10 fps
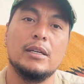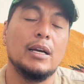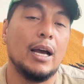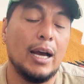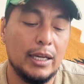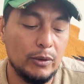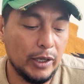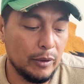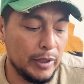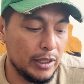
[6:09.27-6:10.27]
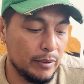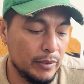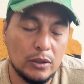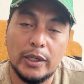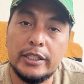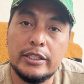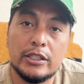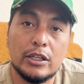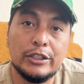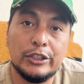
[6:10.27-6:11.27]
I highly recommend them. Great
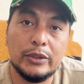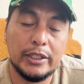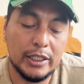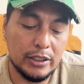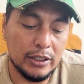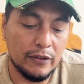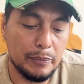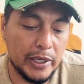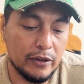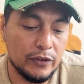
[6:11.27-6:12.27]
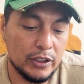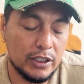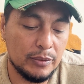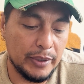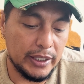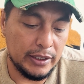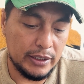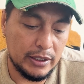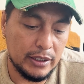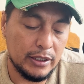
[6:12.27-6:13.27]
starter shoe to get into the barefoot
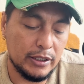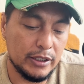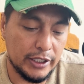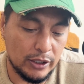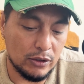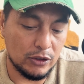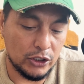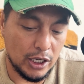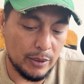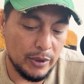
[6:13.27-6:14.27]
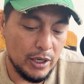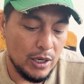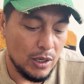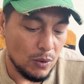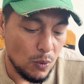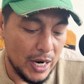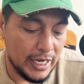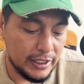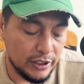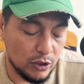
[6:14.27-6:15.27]
space. Zero drop,
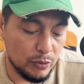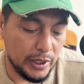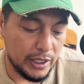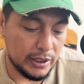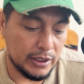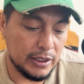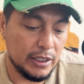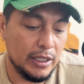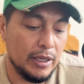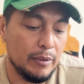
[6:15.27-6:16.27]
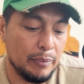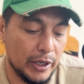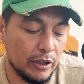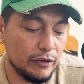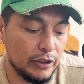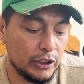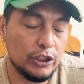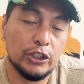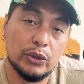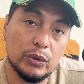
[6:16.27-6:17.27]
wide toe box, barefoot
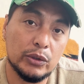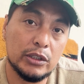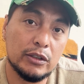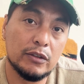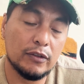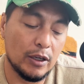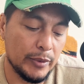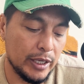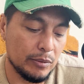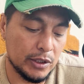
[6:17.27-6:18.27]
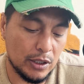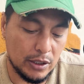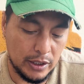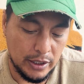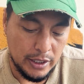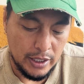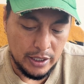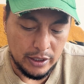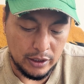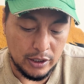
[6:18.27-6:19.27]
shoes from Amazon.
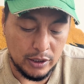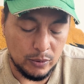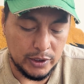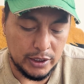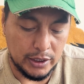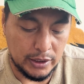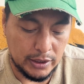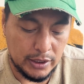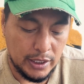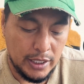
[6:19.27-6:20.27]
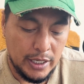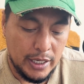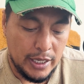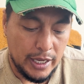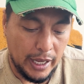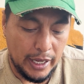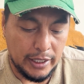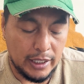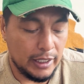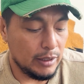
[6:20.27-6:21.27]
They're called Whitins.
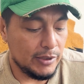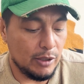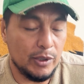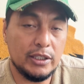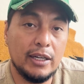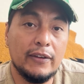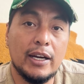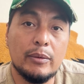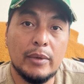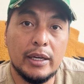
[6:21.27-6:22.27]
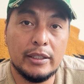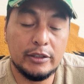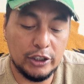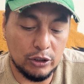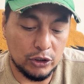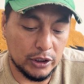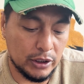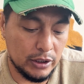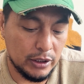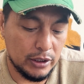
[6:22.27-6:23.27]
And I like them so much that I've gotten my children